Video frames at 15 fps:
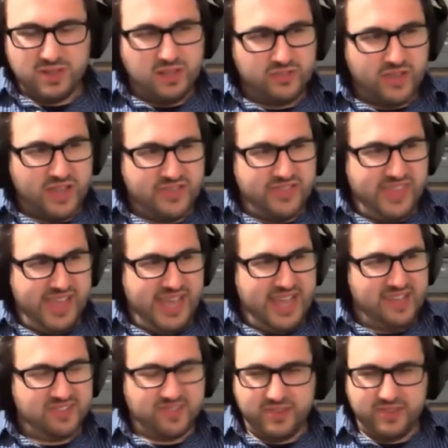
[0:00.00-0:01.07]
Like
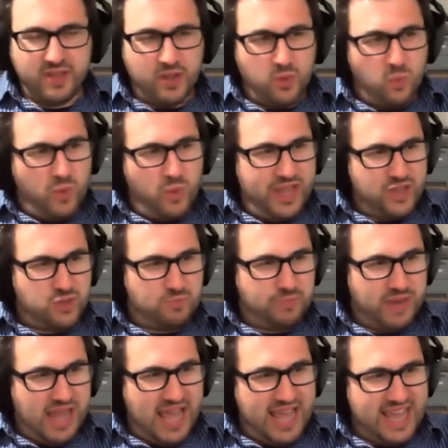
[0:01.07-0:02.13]
this and
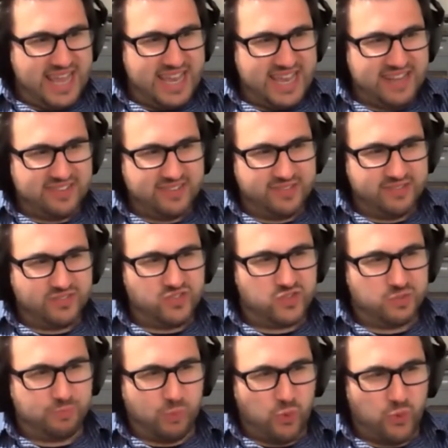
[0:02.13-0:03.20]
Witchblade and
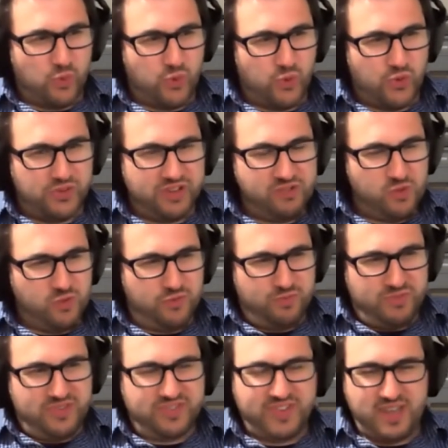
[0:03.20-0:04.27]
Spawn, they're all from the same